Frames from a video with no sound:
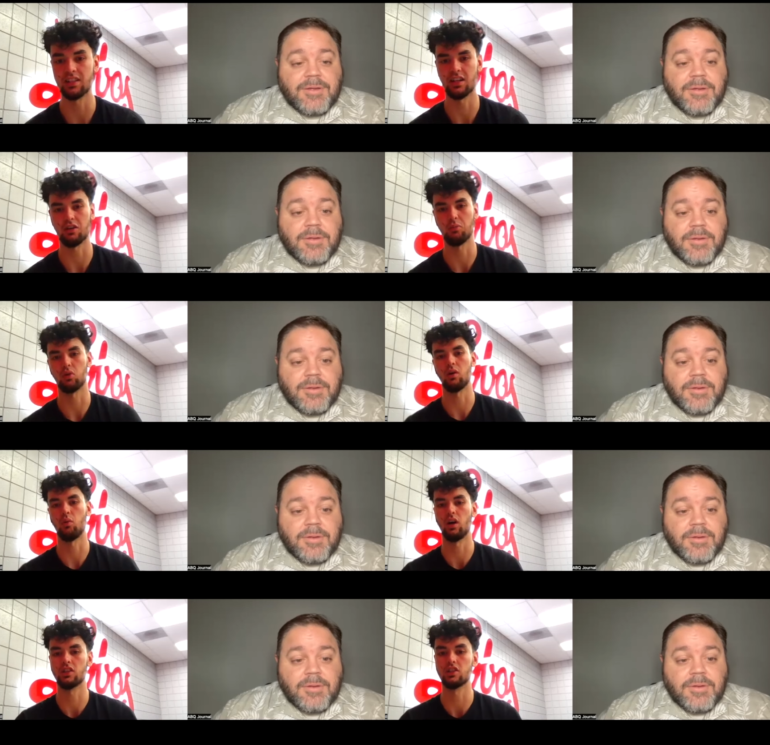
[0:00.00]
Speaker 1: soccer more than
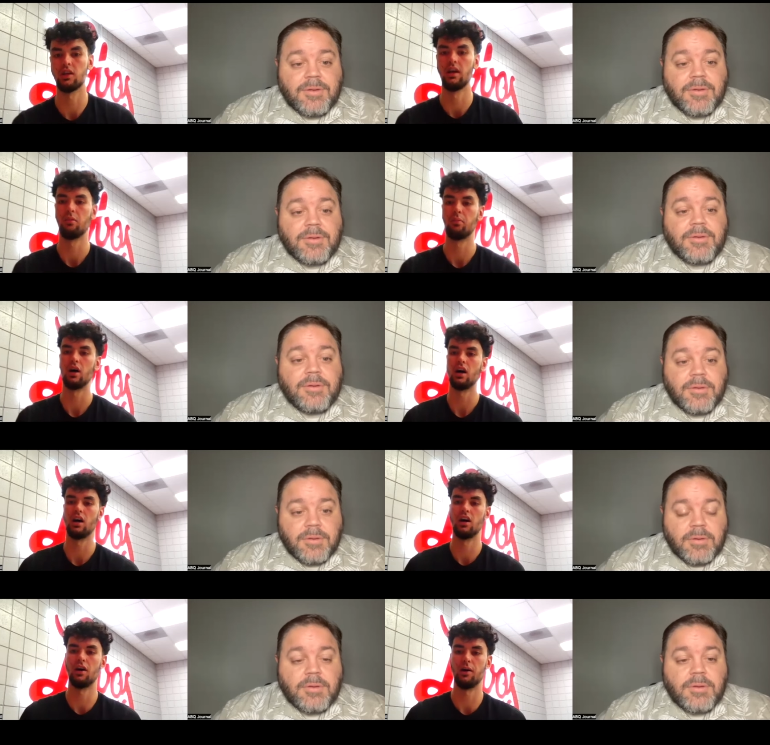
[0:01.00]
watch. But
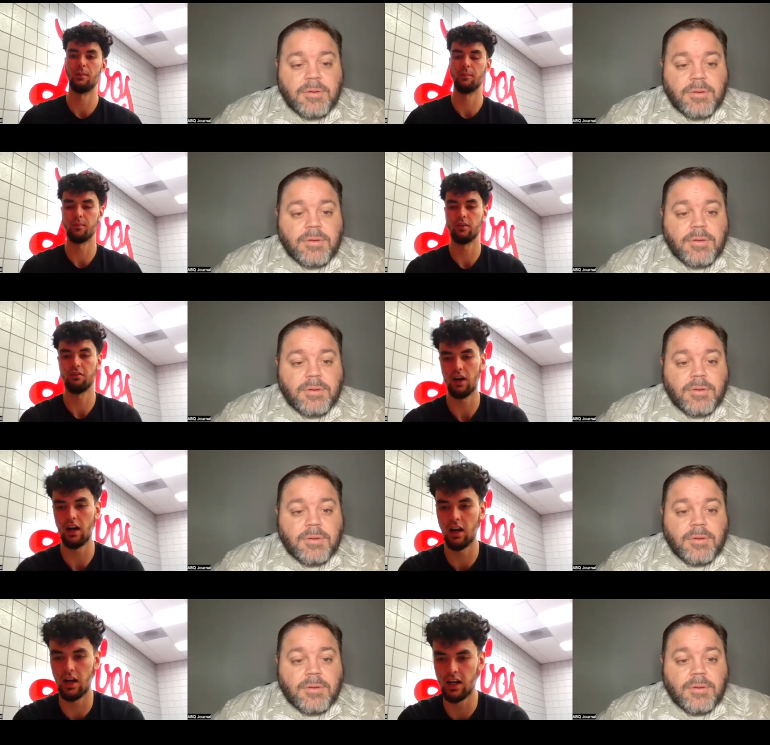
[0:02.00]
um,
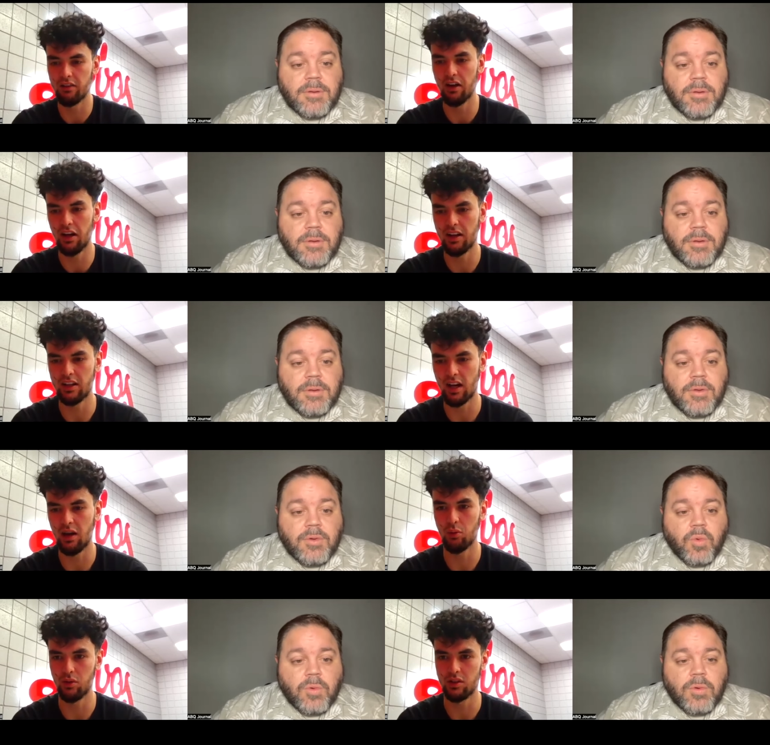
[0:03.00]
I, I,
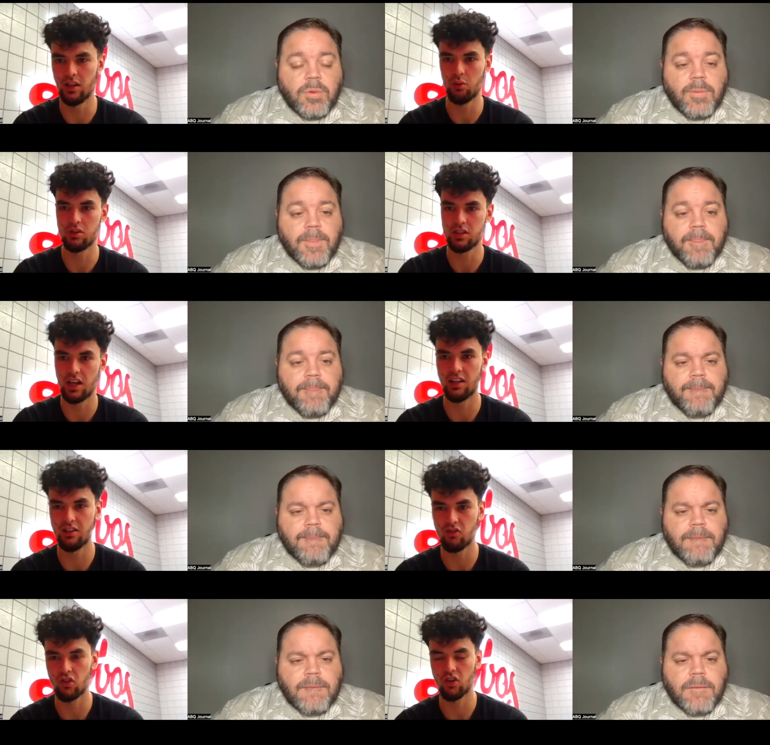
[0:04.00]
I would, I would
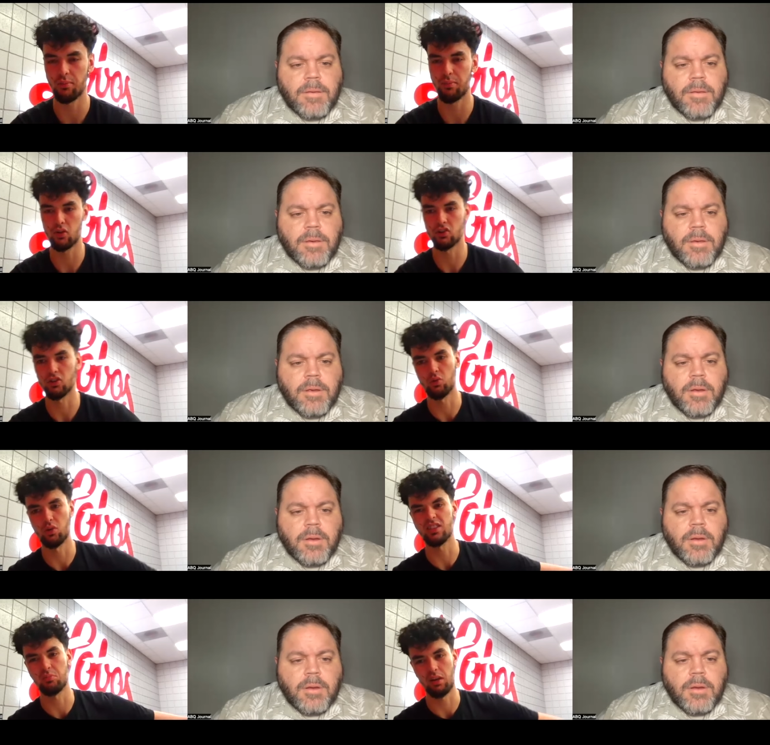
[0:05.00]
say person who
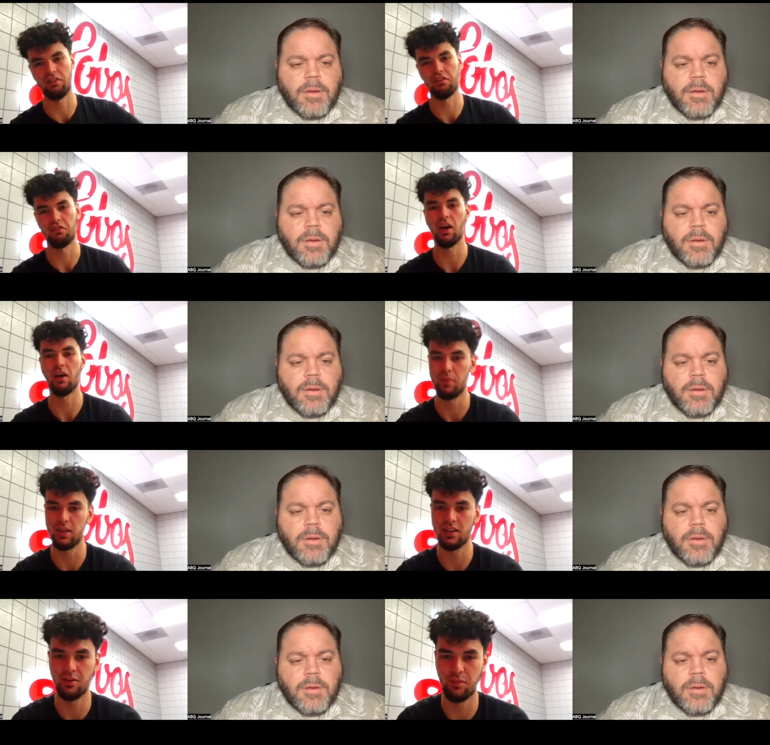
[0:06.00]
doesn't play FIFA, I
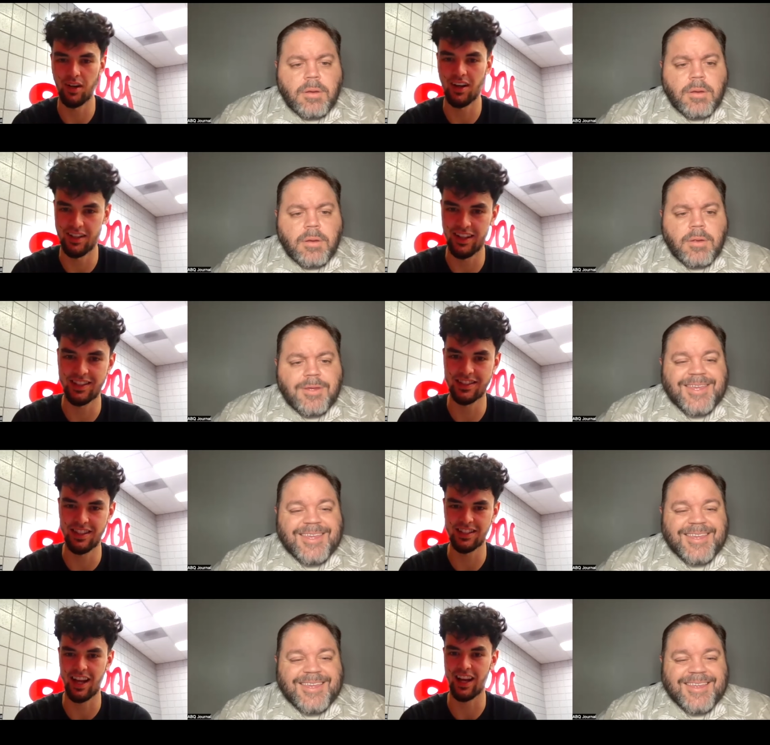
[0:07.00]
beat them. But there's,
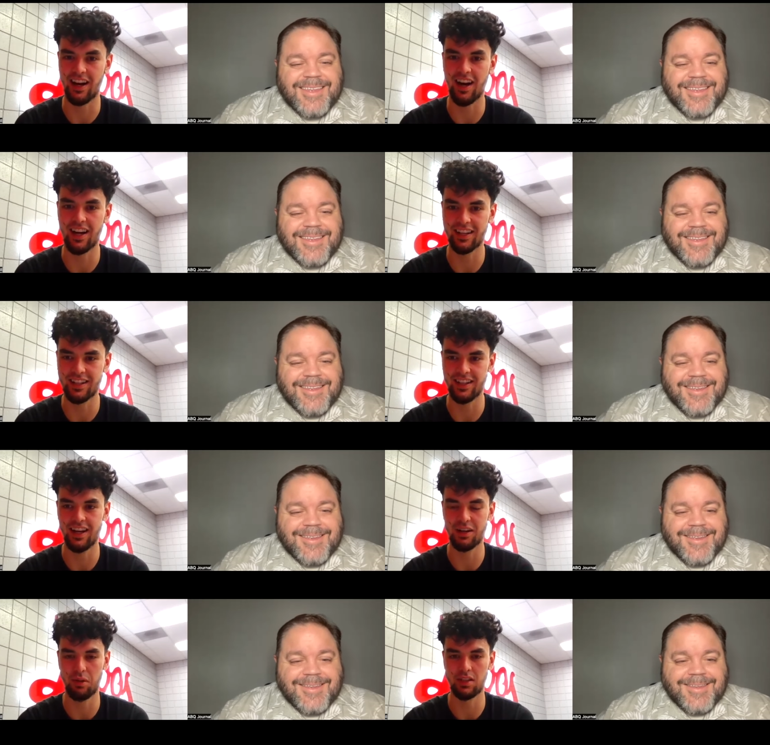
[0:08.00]
there's like Ike.
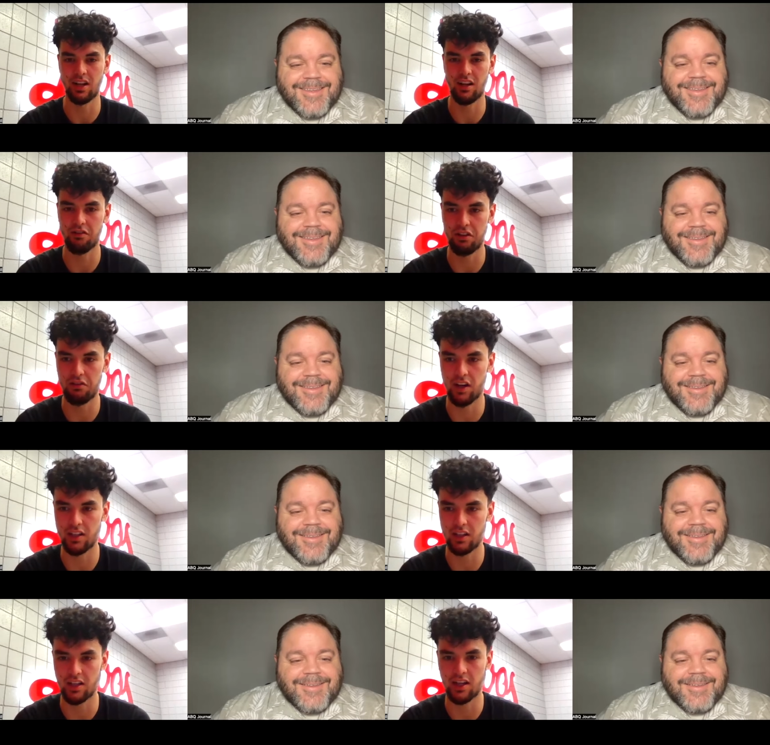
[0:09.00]
Ike plays a lot of
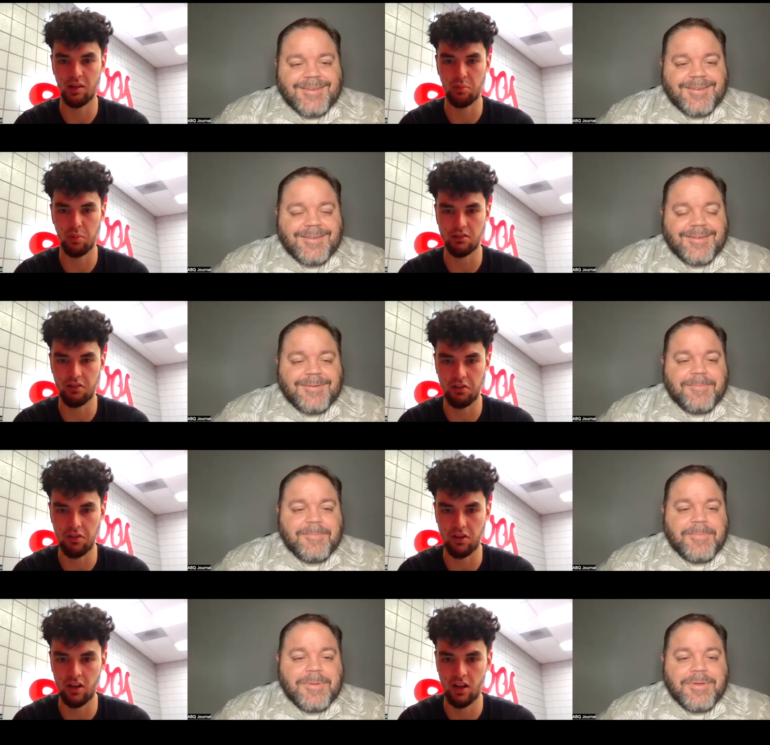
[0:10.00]
FIFA. I think Nelly plays
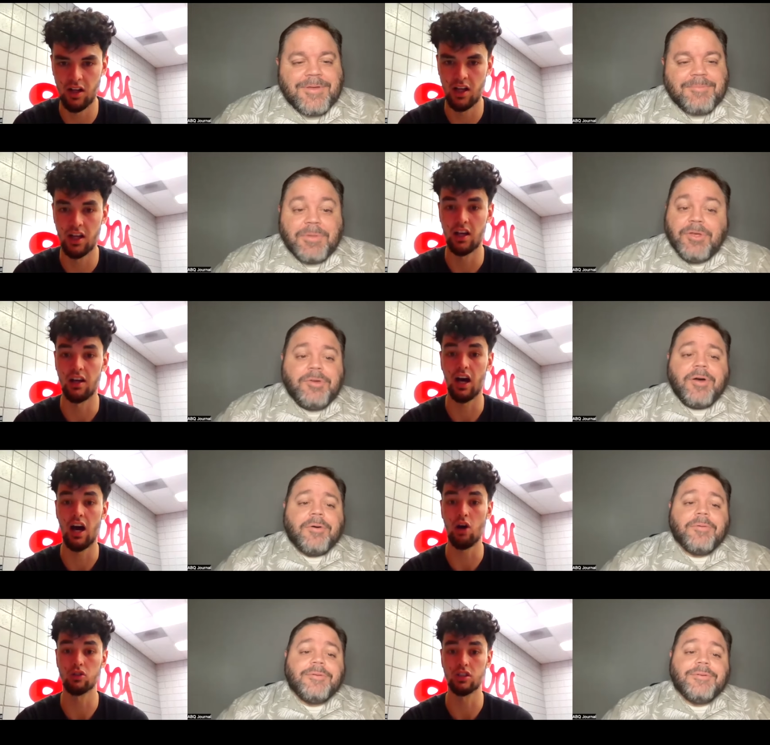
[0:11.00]
FIFA. But you
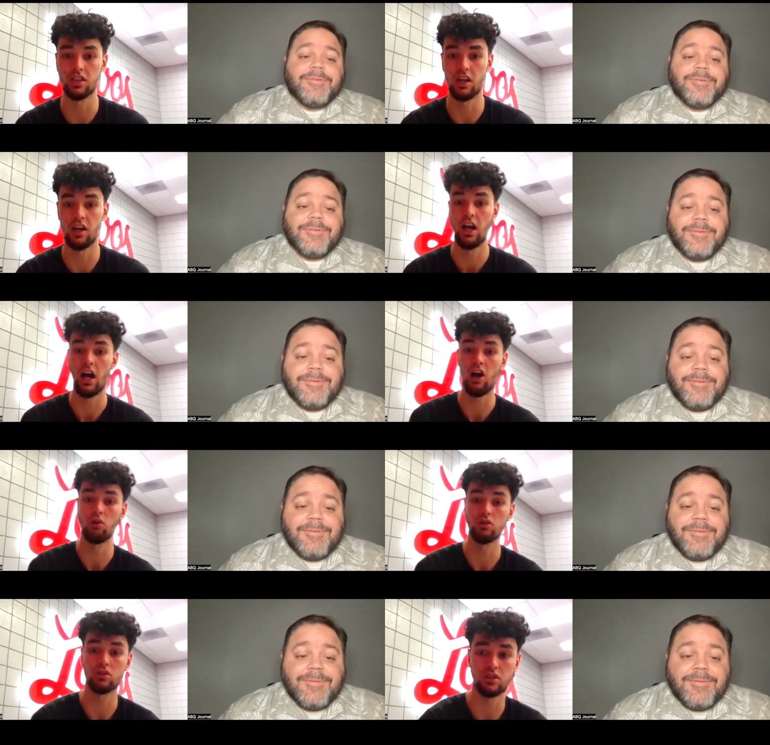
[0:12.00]
House, don't.
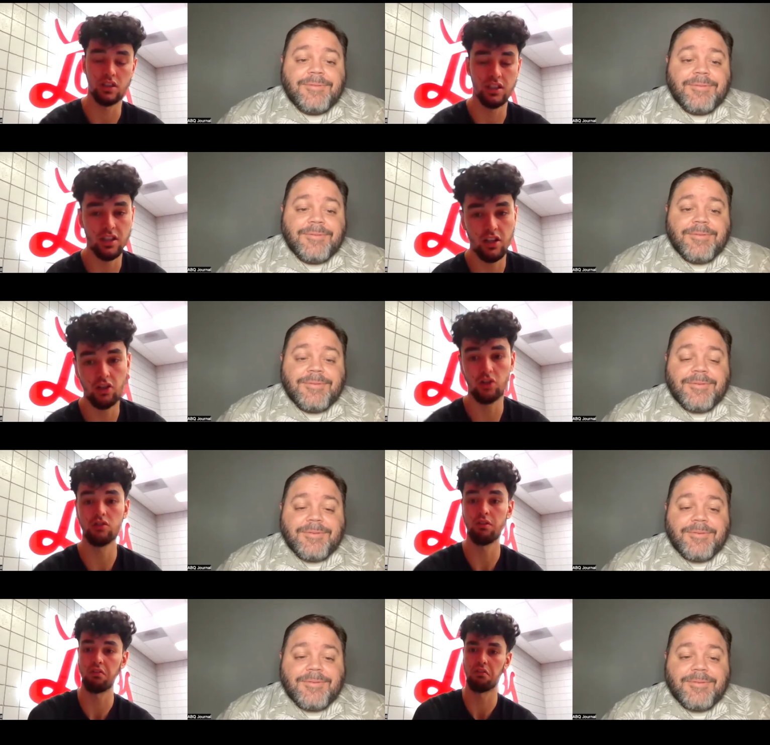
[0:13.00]
House is a
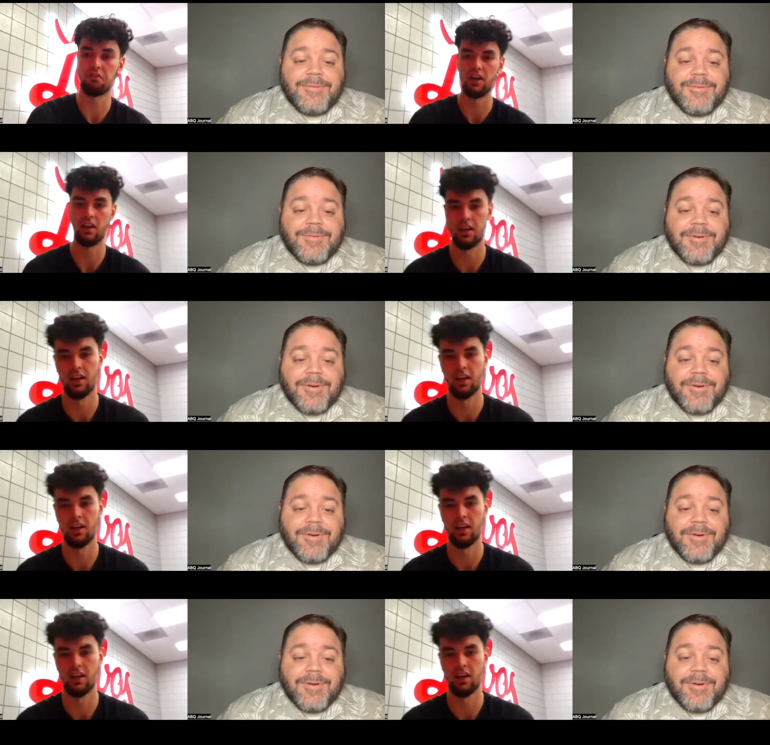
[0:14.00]
huge FIFA fan.